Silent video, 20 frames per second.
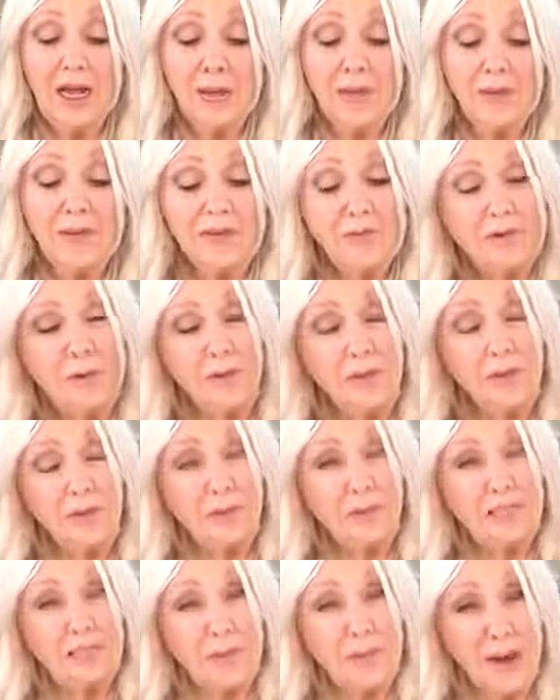But from the
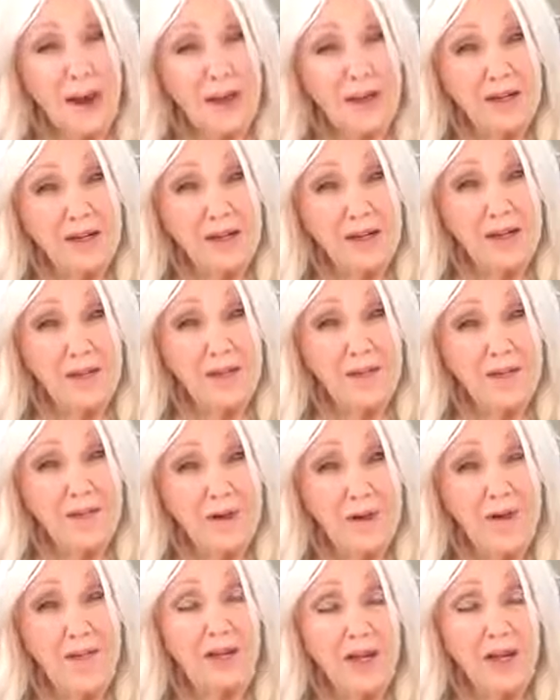perspective
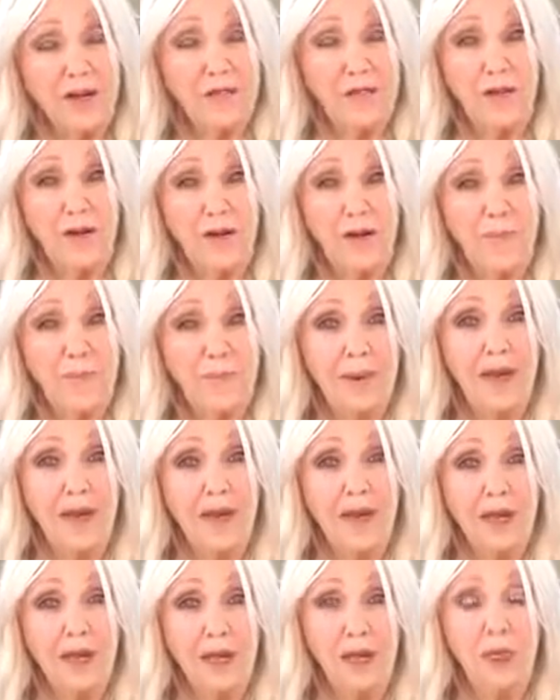of the infinite
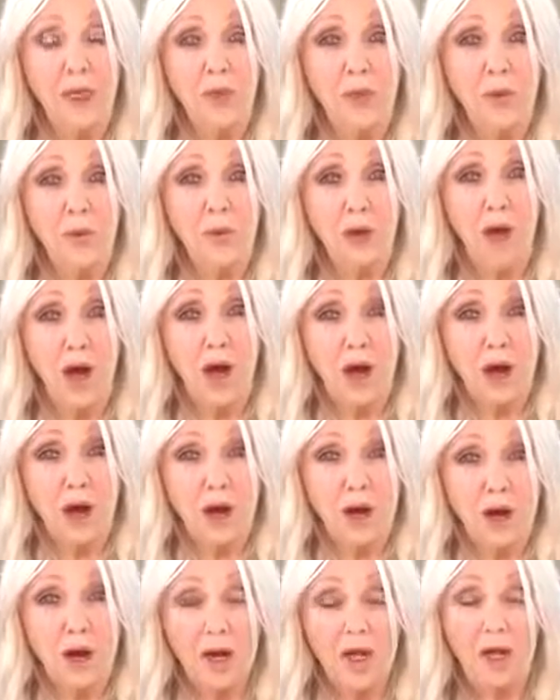being that you
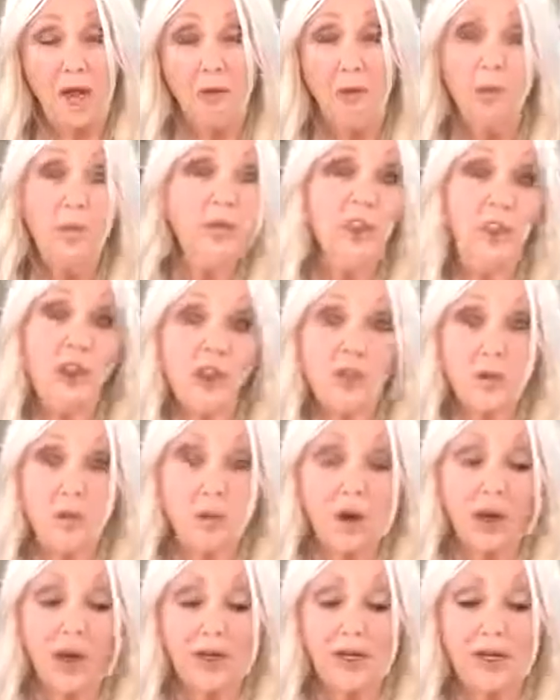are, which is
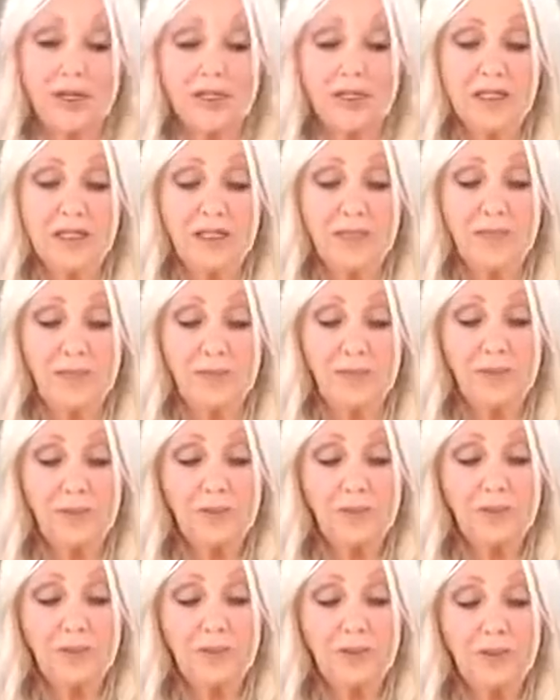awareness,
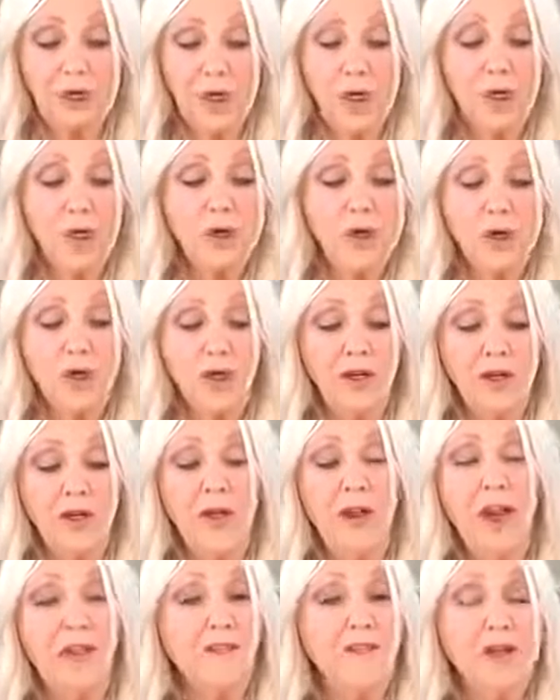you can
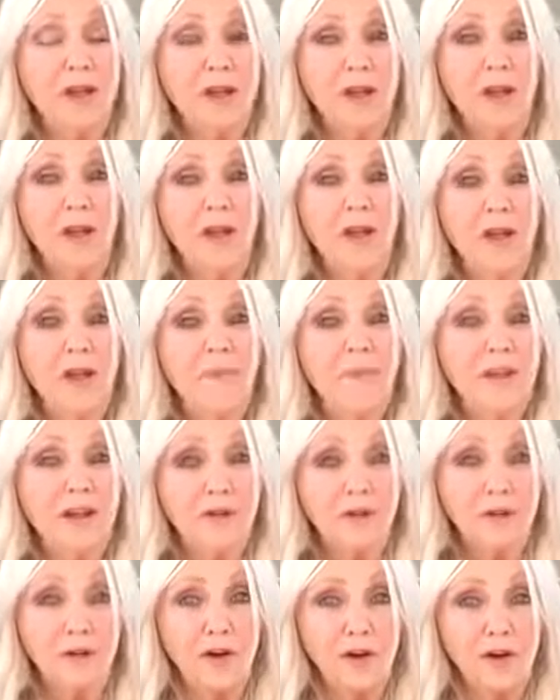never be
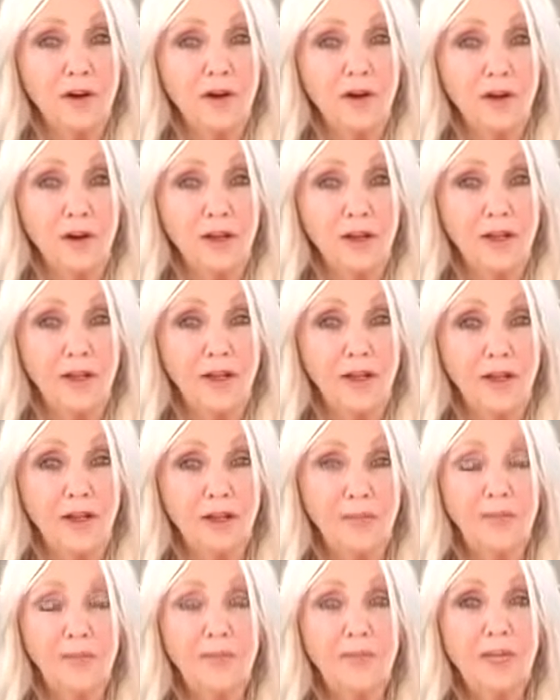afraid of
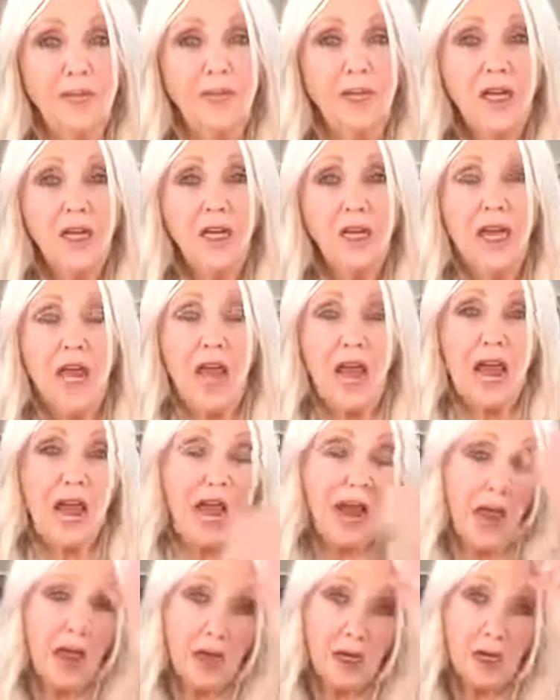anything,
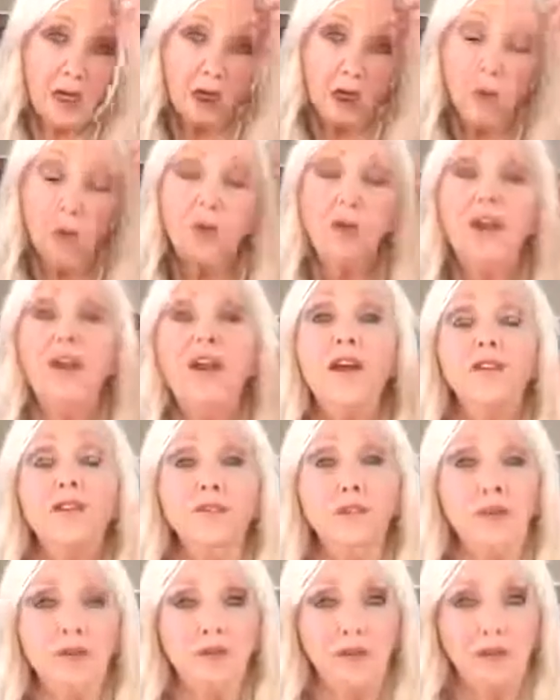and you will never
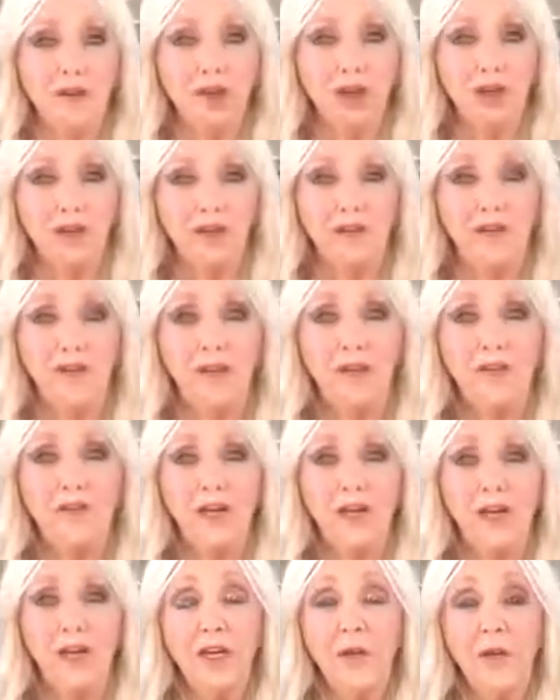be afraid of
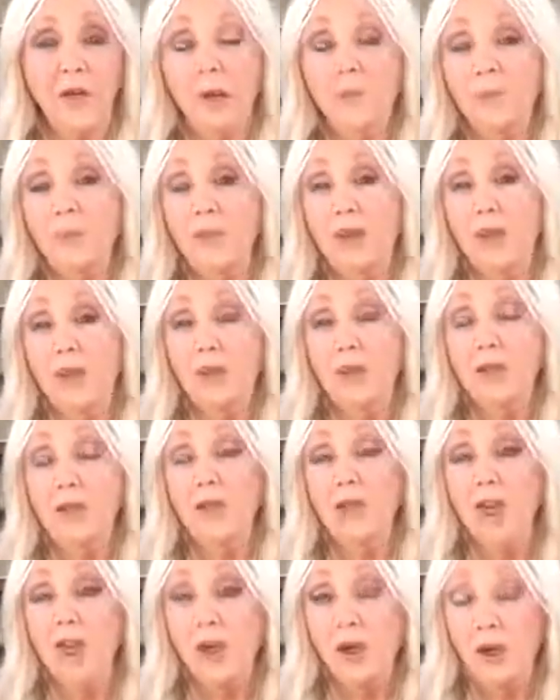leaving anyone
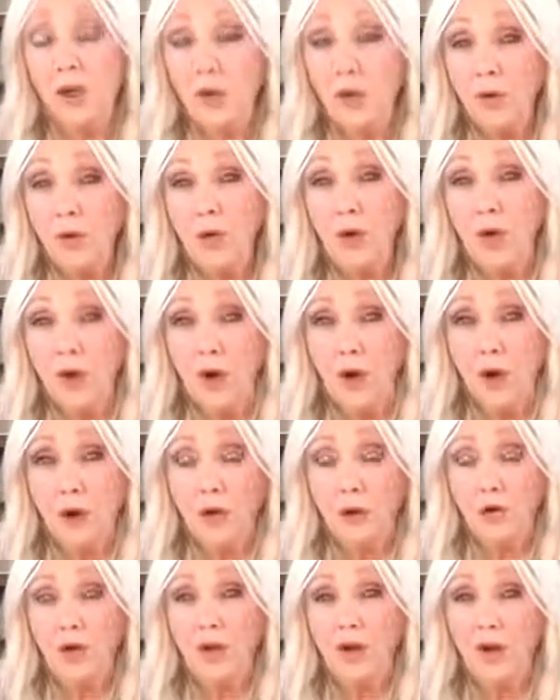because you
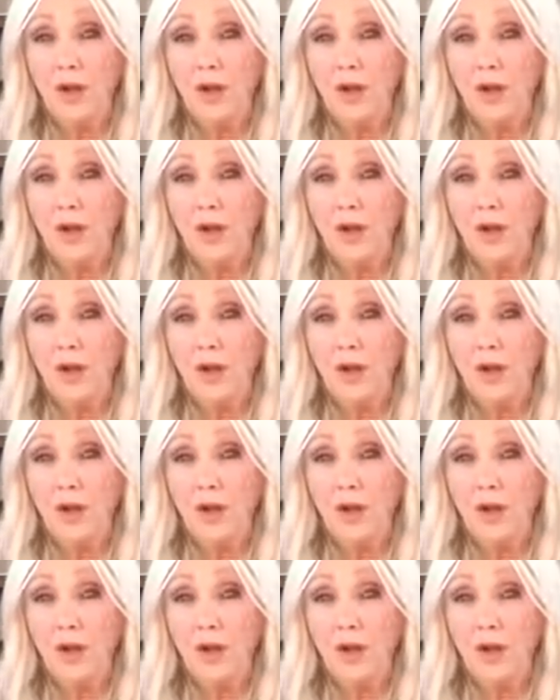know